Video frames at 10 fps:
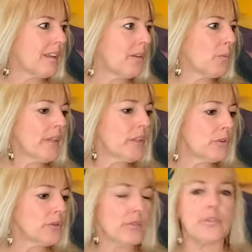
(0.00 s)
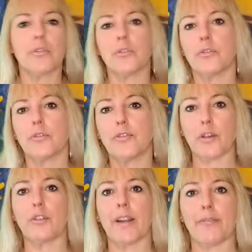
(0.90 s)
we use
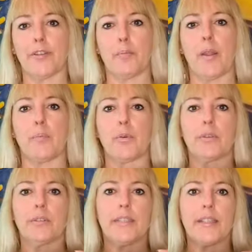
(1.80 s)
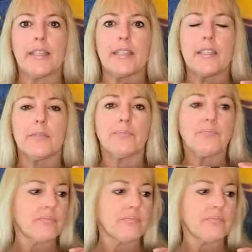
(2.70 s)
photographic paper in these.